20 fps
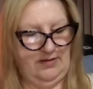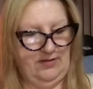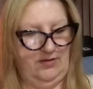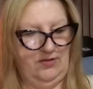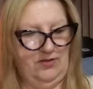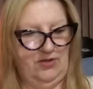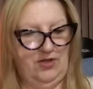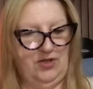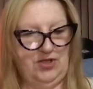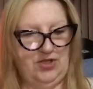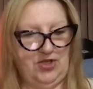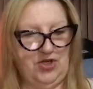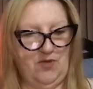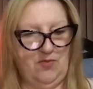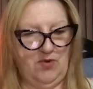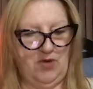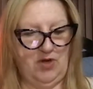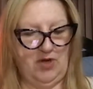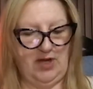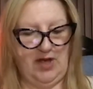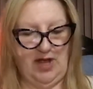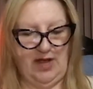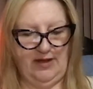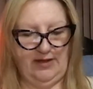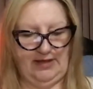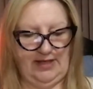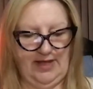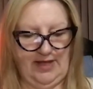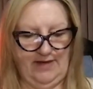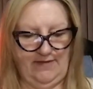So there is no more
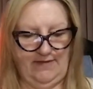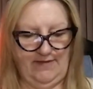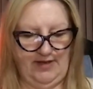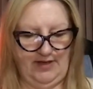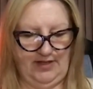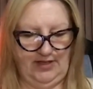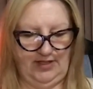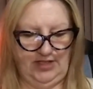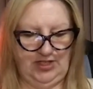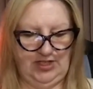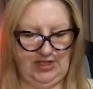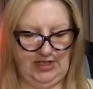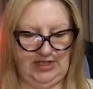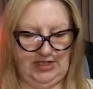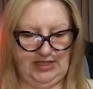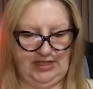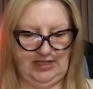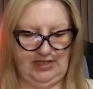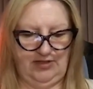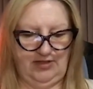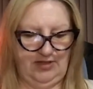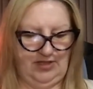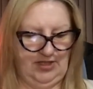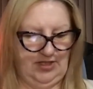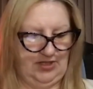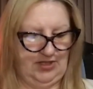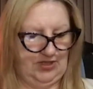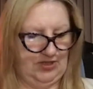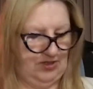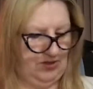Kat Von D. She like literally
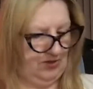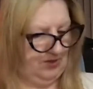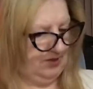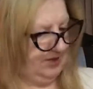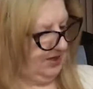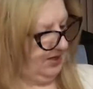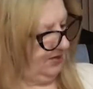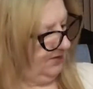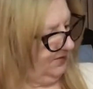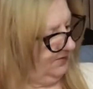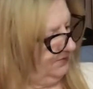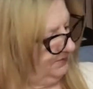sold out.